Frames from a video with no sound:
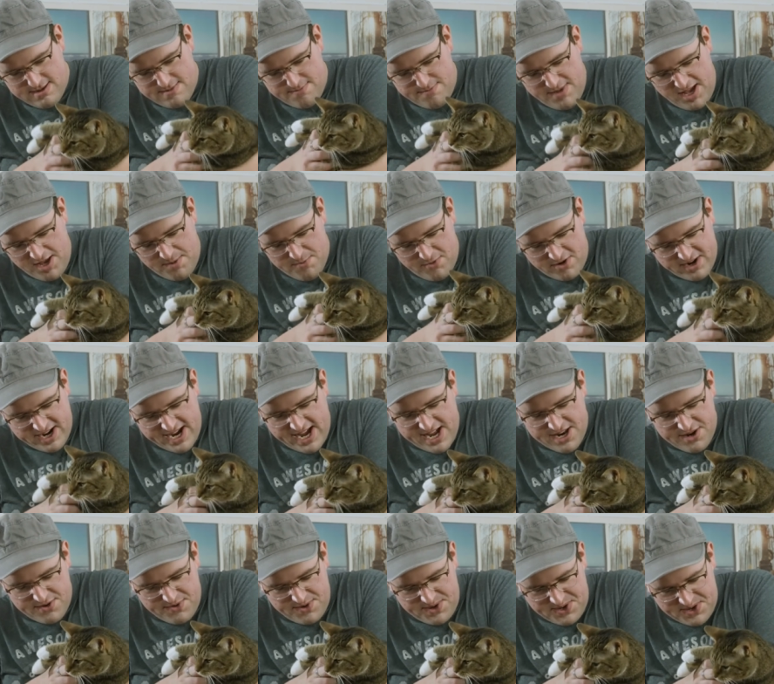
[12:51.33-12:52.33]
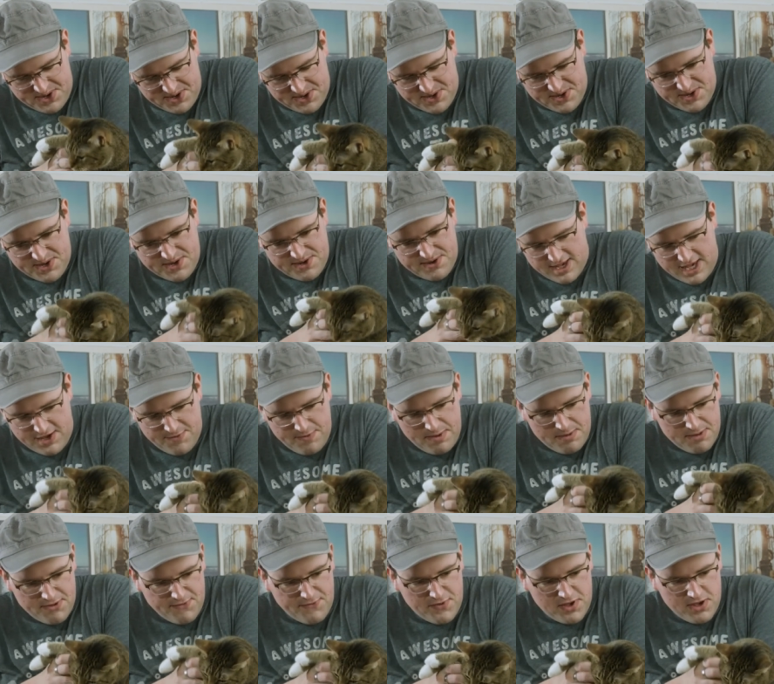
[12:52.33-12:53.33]
Make more cat noises. Give me
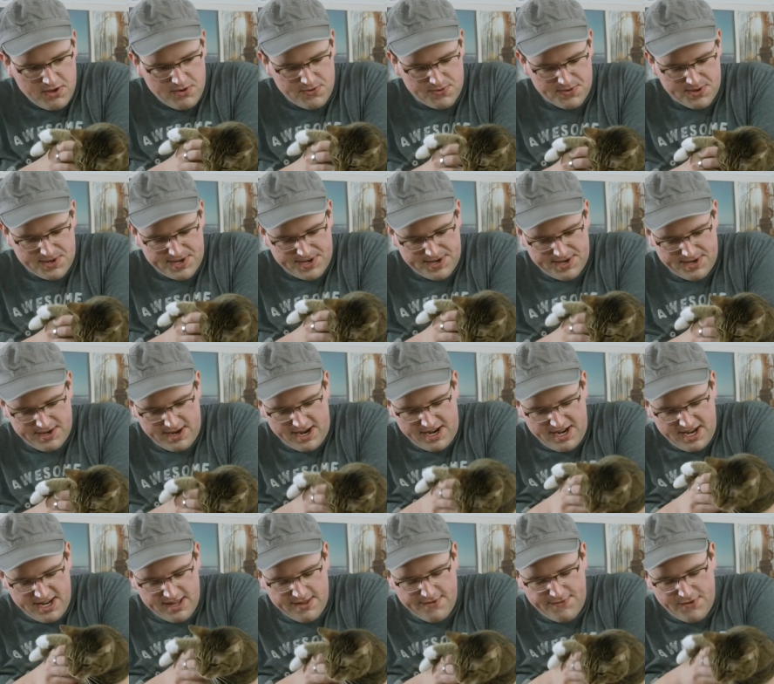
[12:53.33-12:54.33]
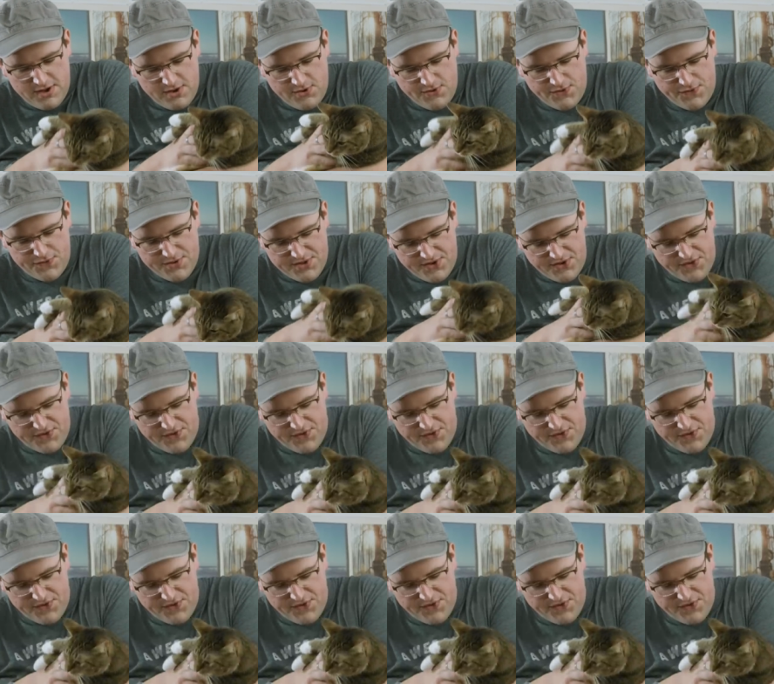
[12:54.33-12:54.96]
the views. I need the views for this